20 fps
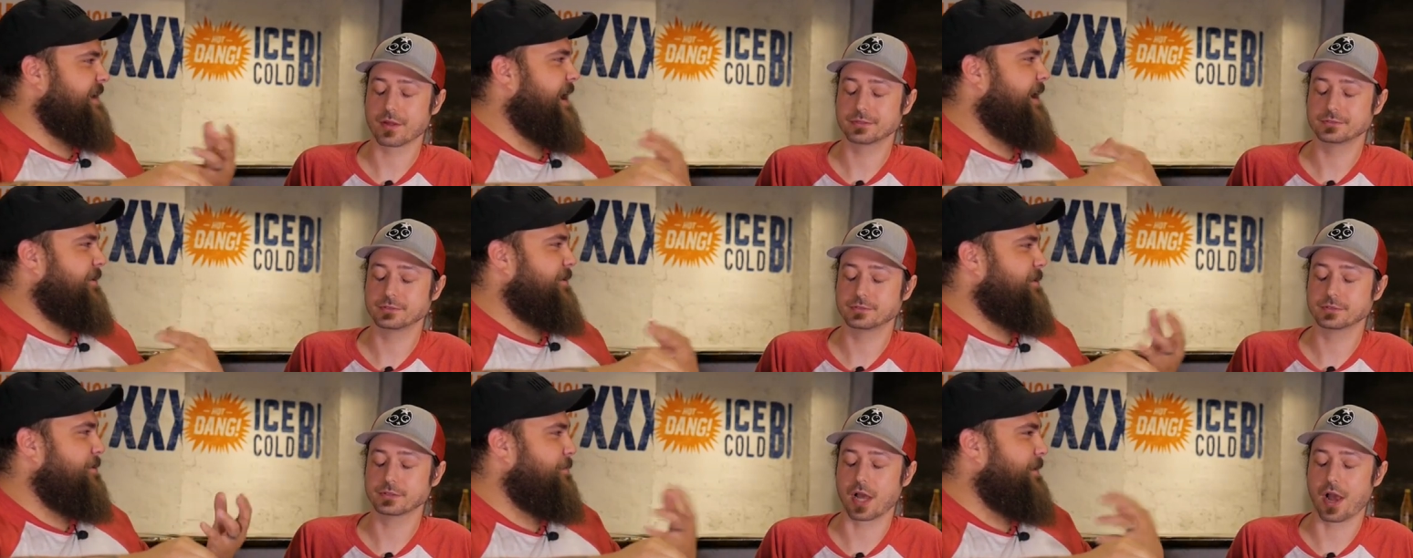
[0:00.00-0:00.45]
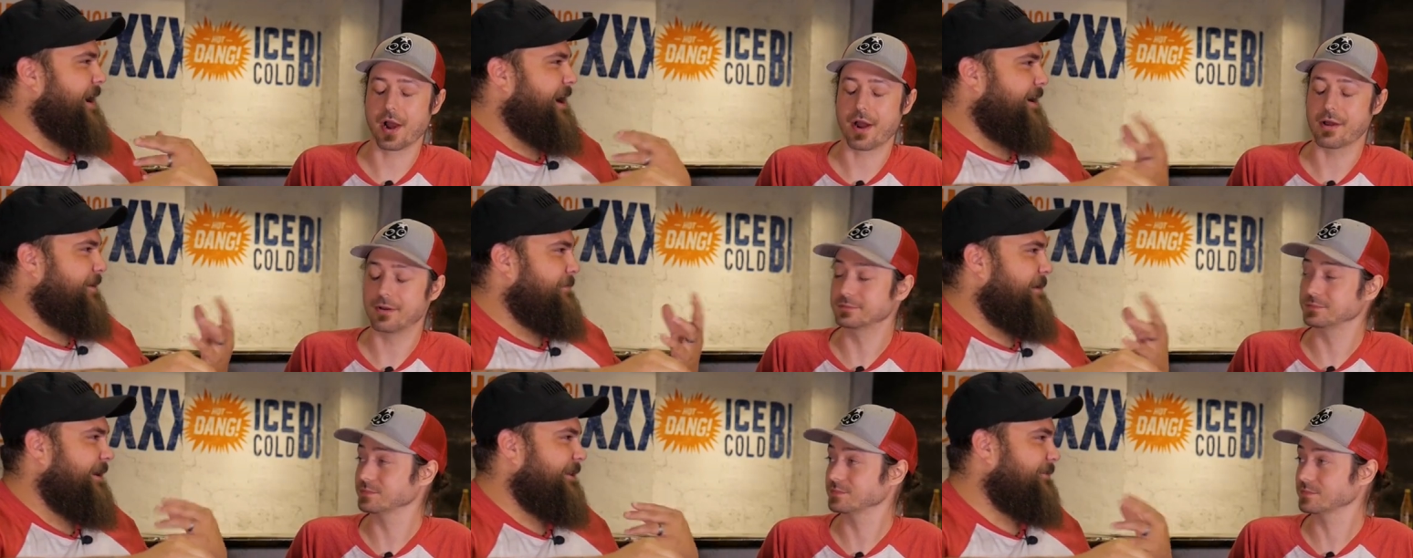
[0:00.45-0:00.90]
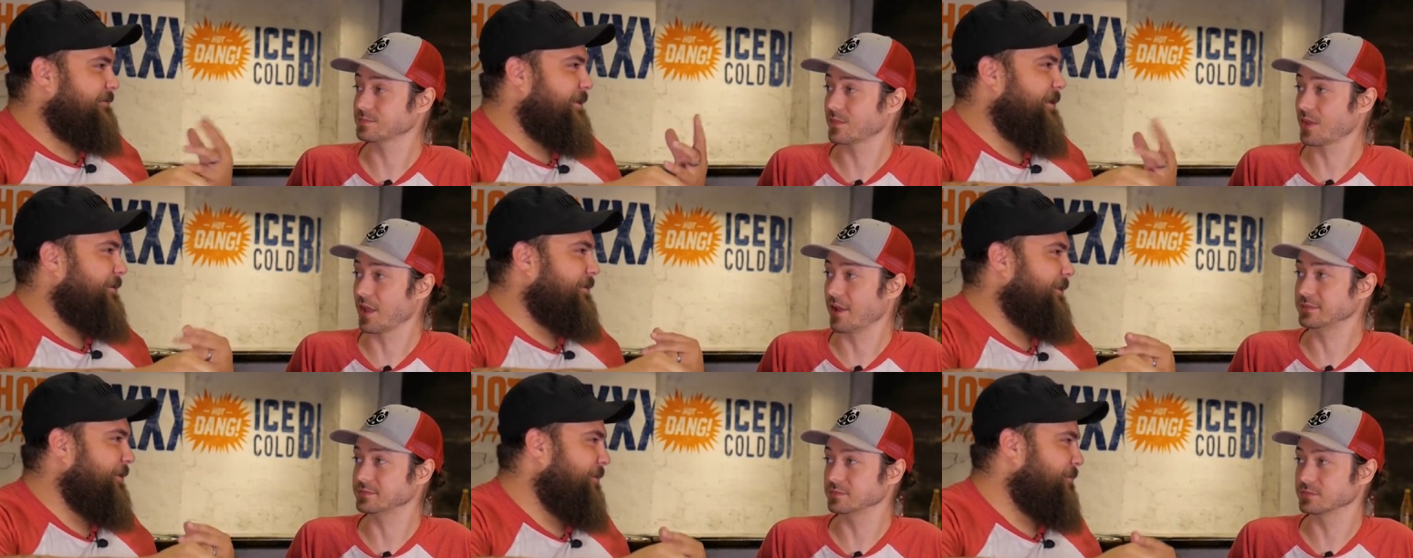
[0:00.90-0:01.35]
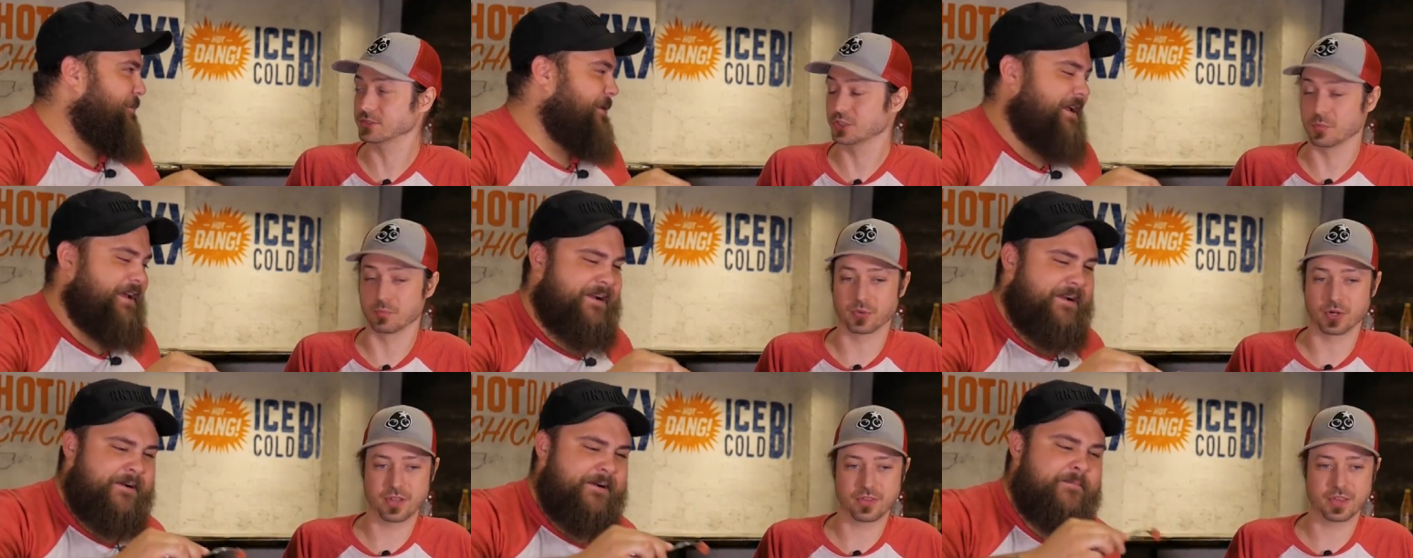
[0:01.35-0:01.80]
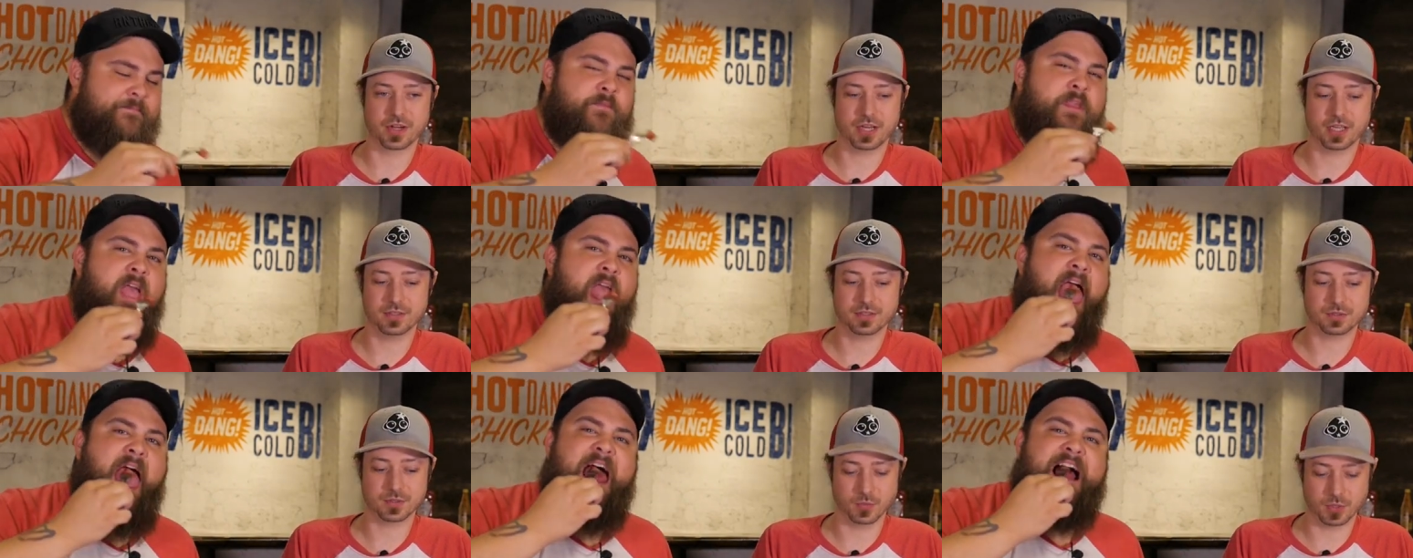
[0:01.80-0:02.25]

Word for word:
Speaker 1: down the back of my throat a little bit. You breathe it in.